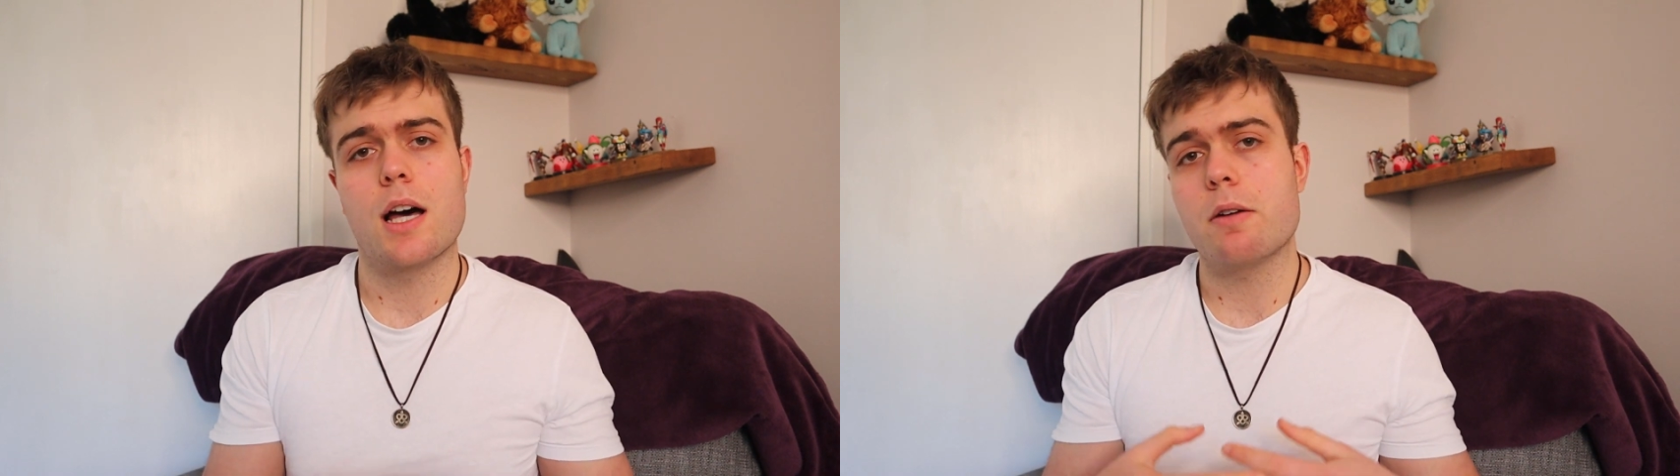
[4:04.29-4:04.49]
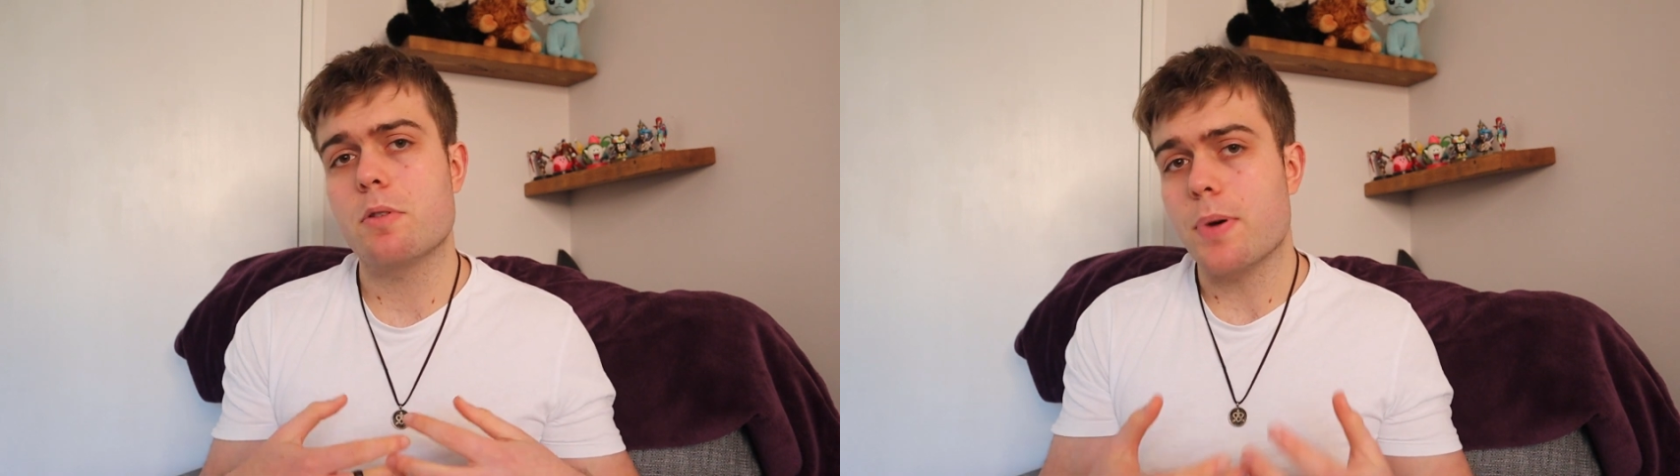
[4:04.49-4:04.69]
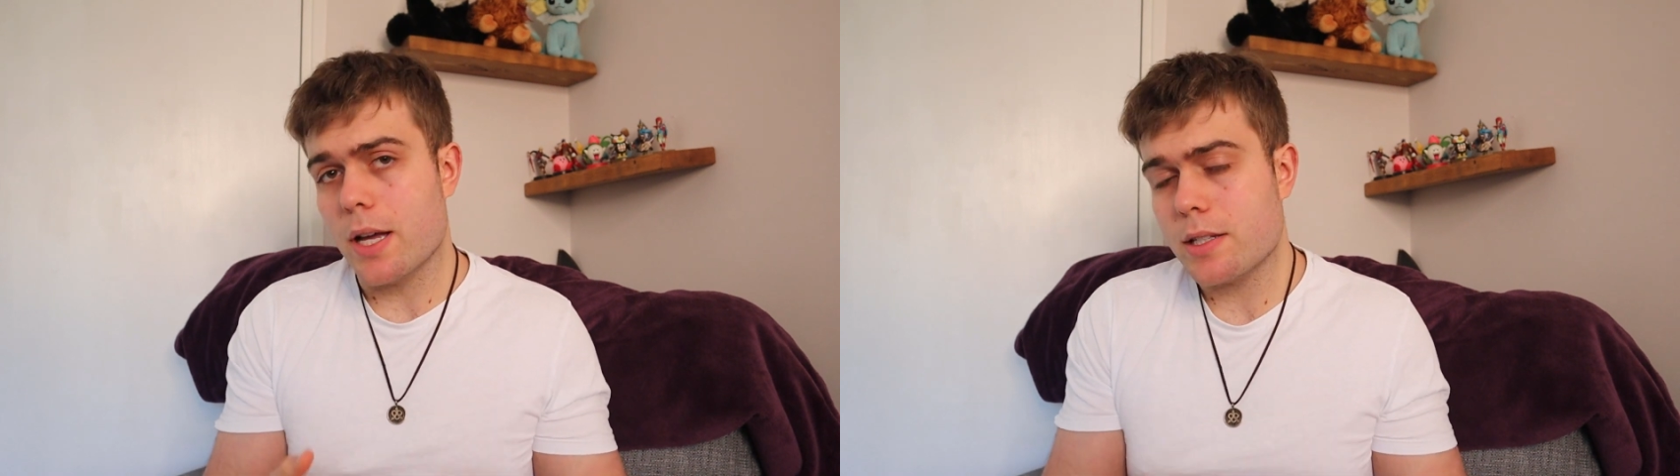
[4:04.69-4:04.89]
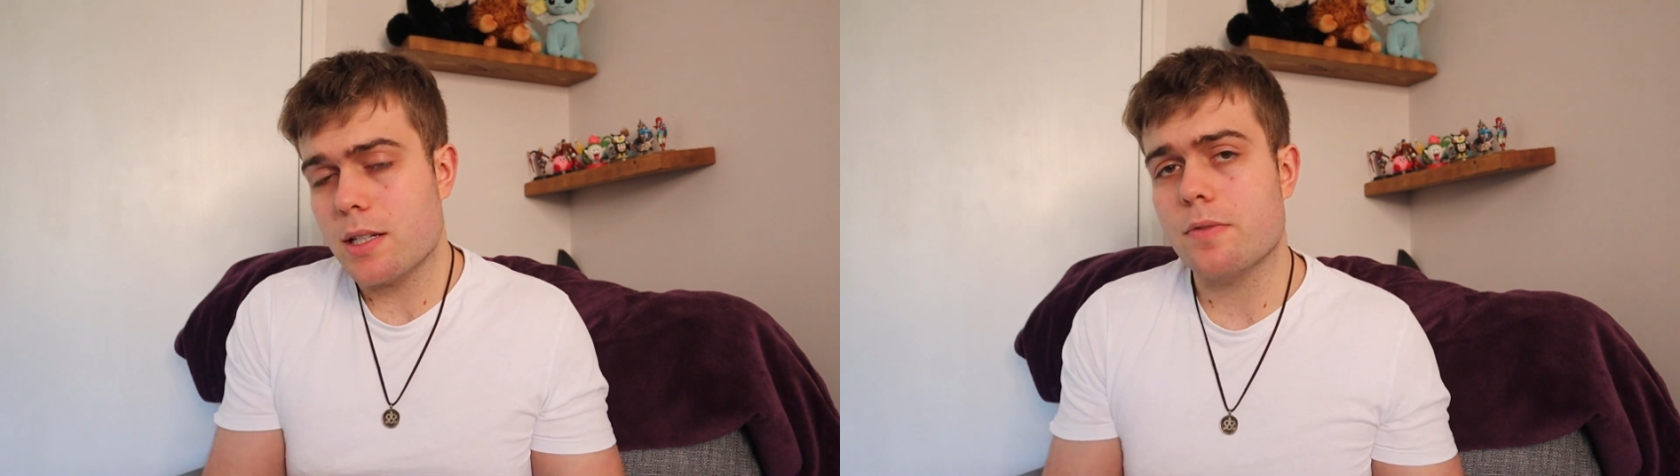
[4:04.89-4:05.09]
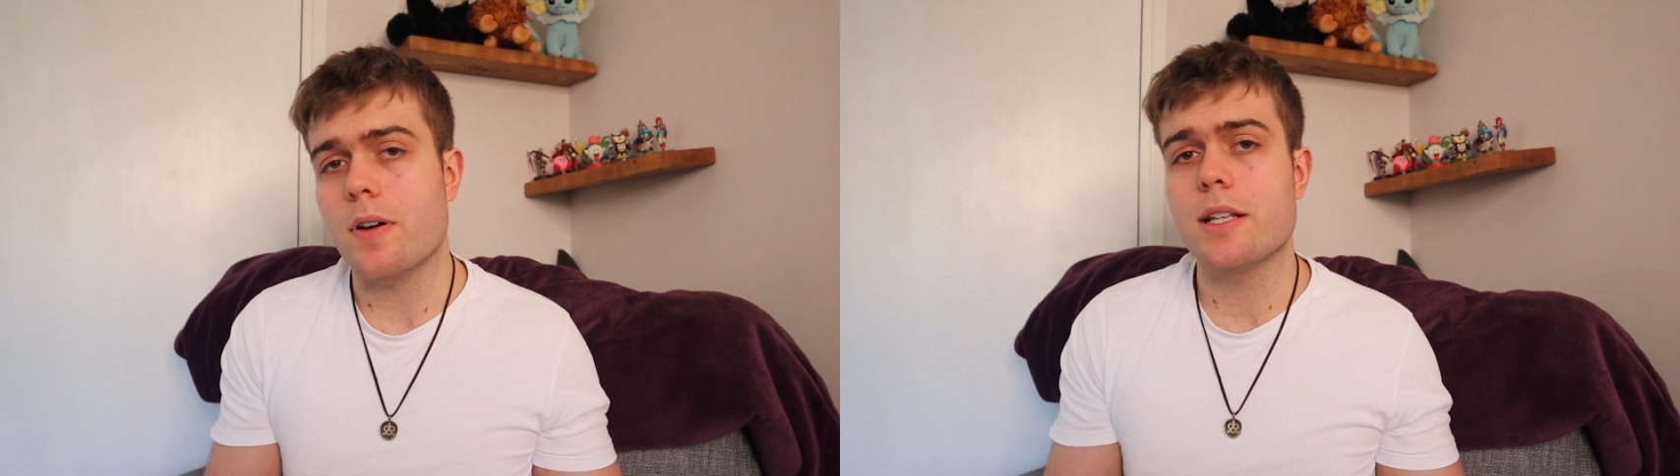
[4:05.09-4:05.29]
I would
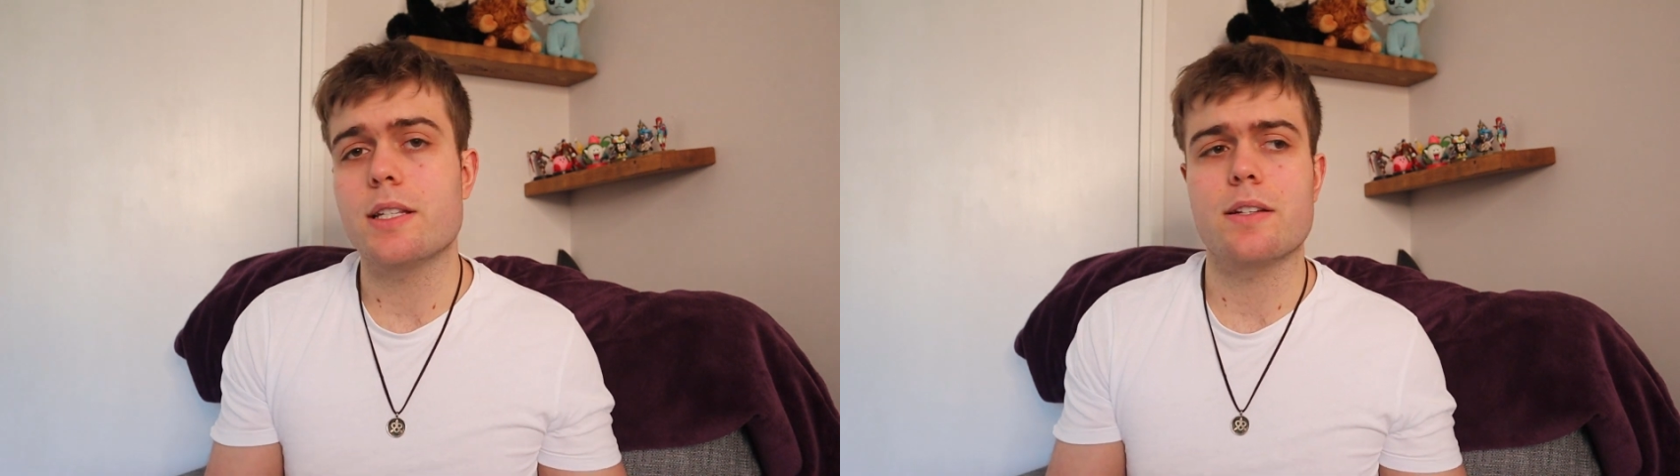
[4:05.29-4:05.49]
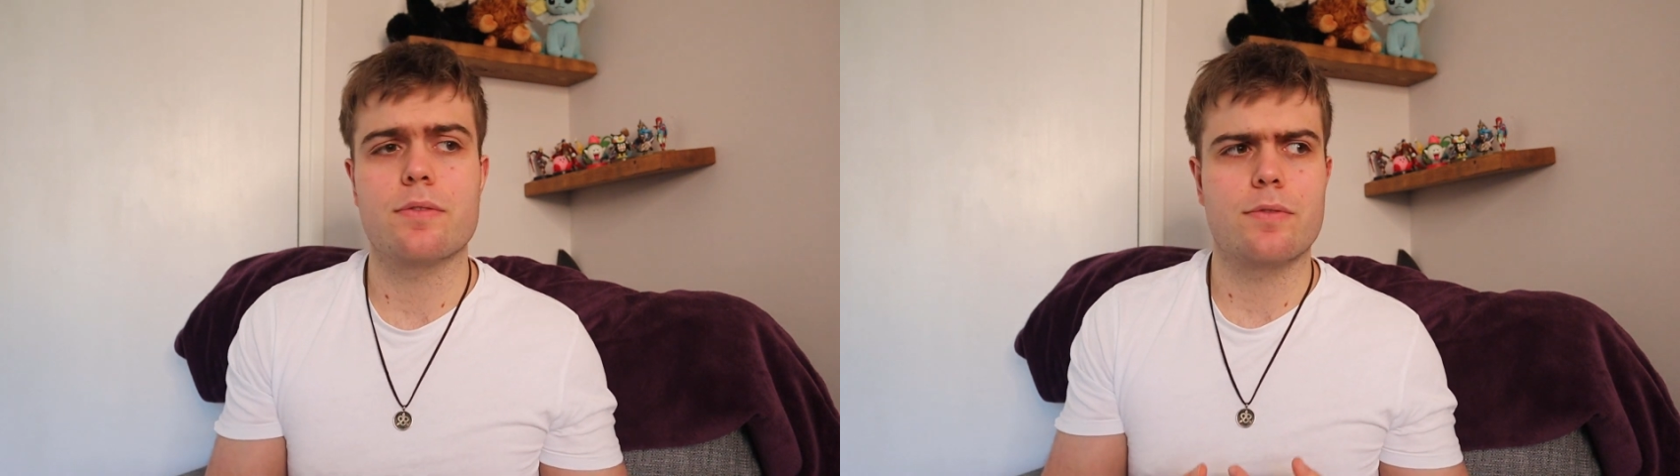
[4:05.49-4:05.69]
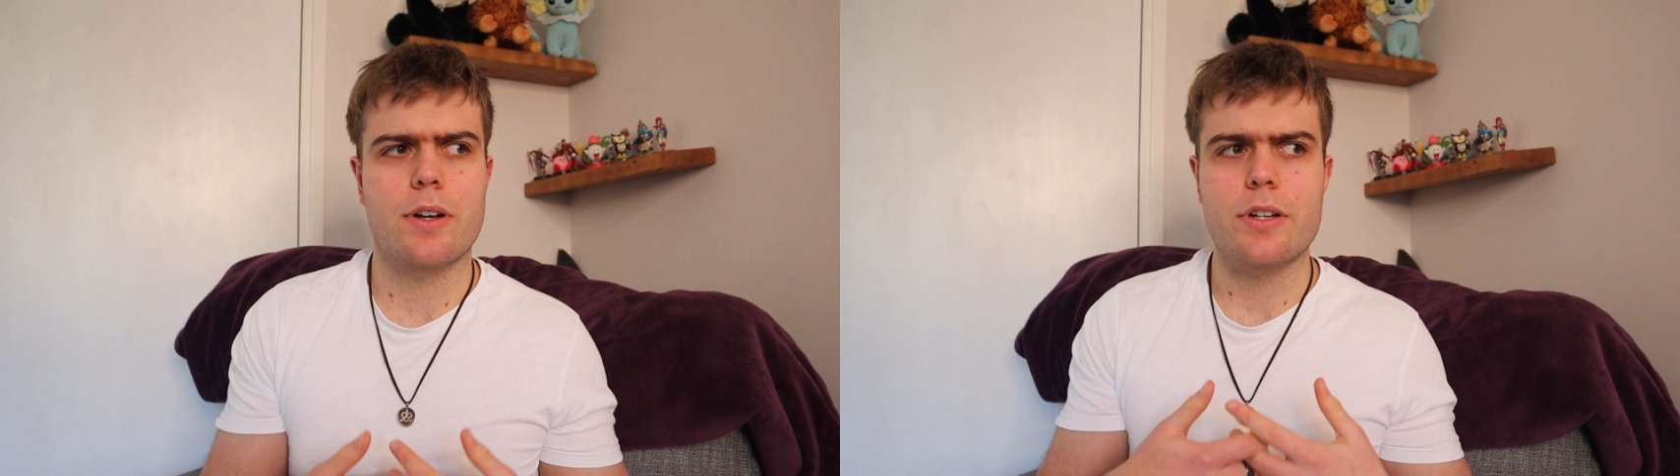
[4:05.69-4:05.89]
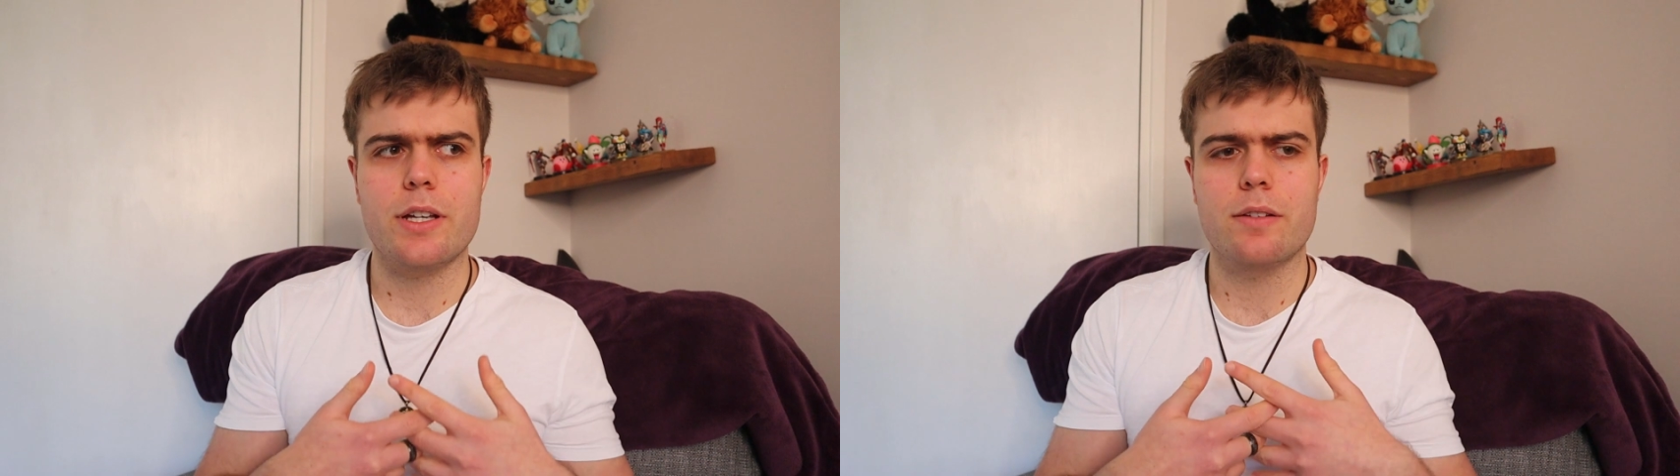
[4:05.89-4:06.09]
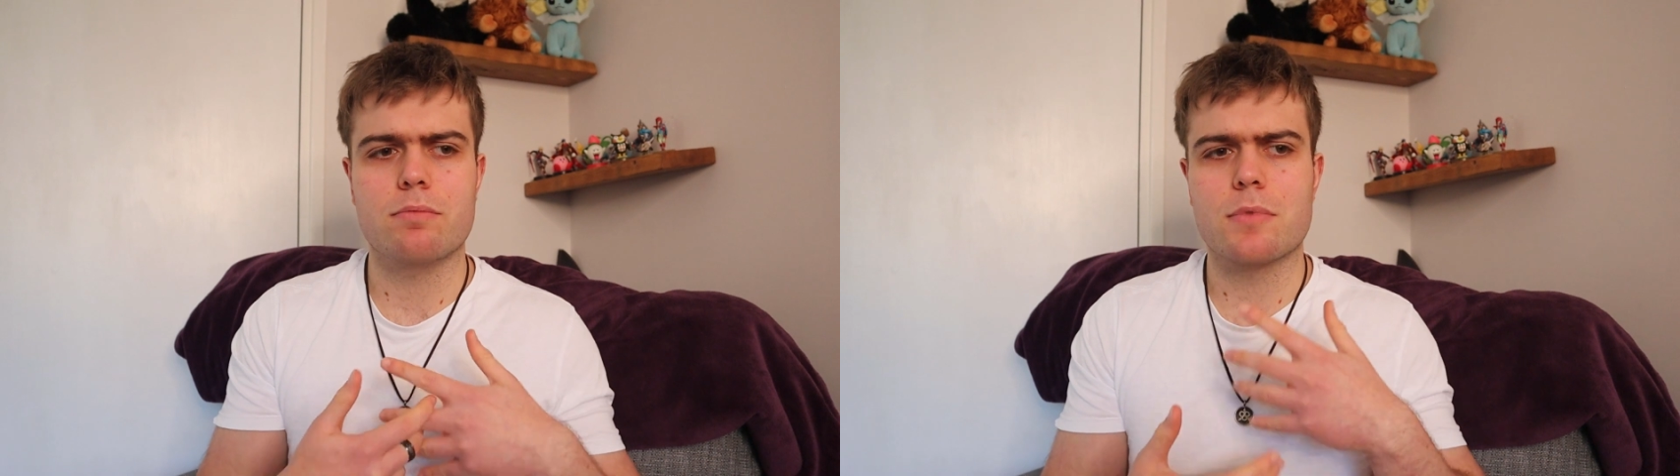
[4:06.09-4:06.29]
personally find it
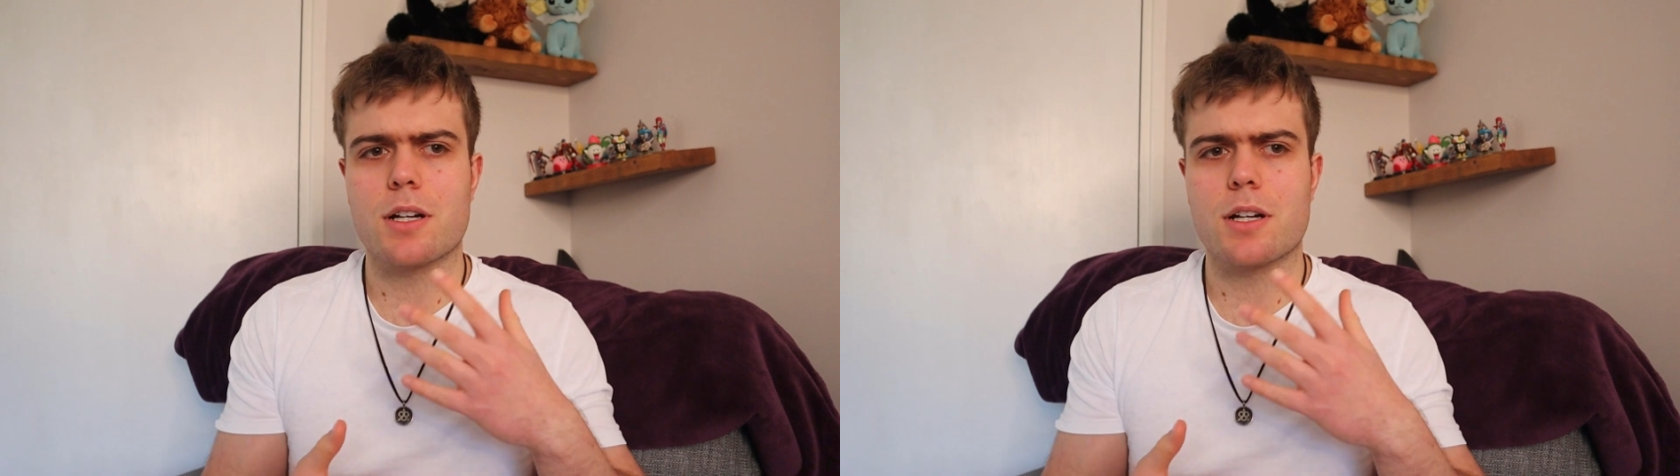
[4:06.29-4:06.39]
very